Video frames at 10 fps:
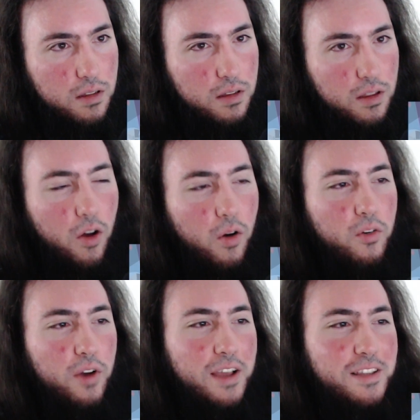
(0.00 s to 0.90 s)

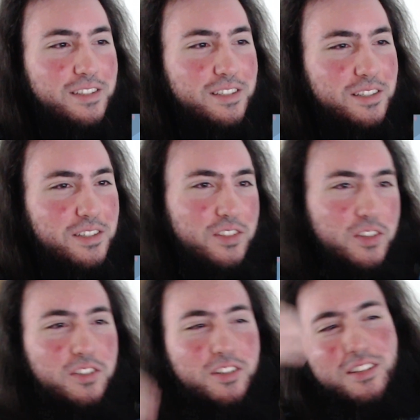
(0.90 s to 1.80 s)
Alright,
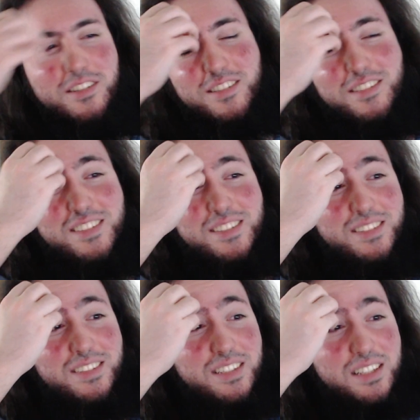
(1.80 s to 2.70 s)
so just...
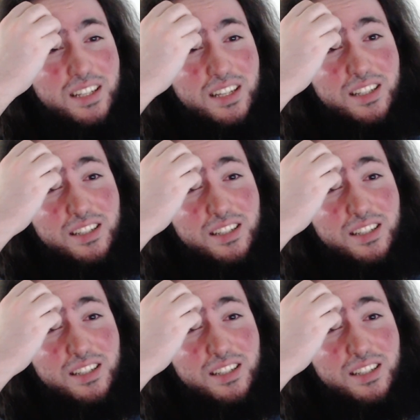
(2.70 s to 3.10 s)
Ugh.